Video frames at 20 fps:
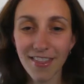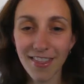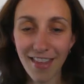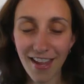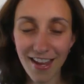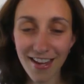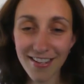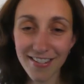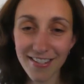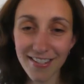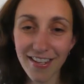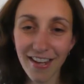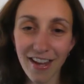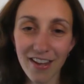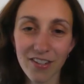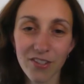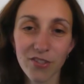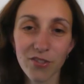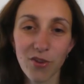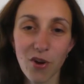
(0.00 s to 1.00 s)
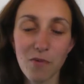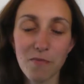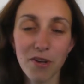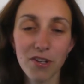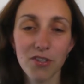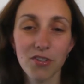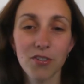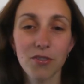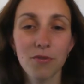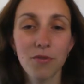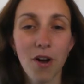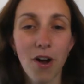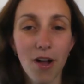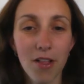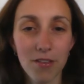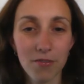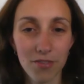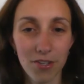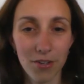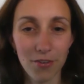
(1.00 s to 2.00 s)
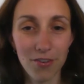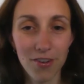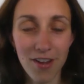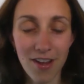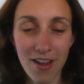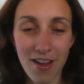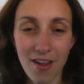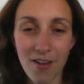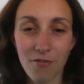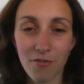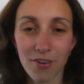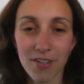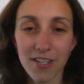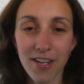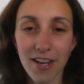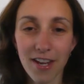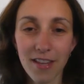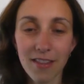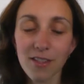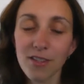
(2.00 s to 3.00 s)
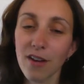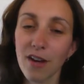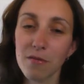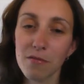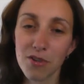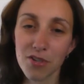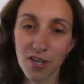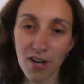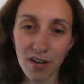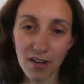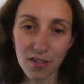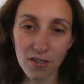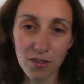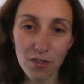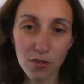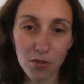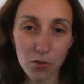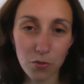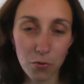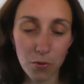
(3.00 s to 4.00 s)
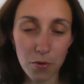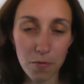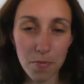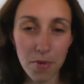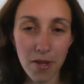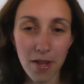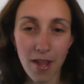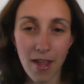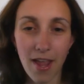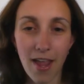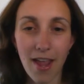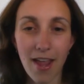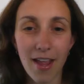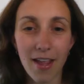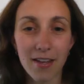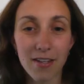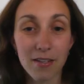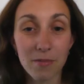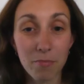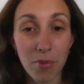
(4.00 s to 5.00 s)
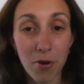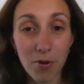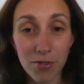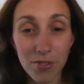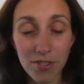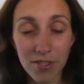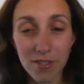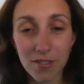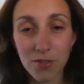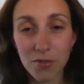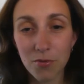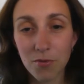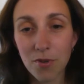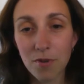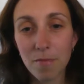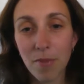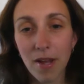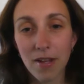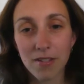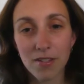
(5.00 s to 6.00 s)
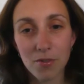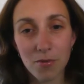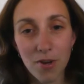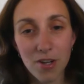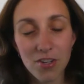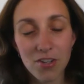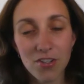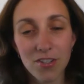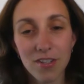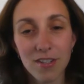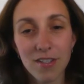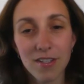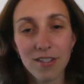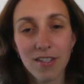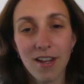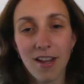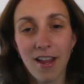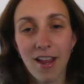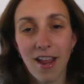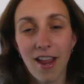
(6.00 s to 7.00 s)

Thanks again so much to all of you for taking the time to check into this group and post in this group, ask questions,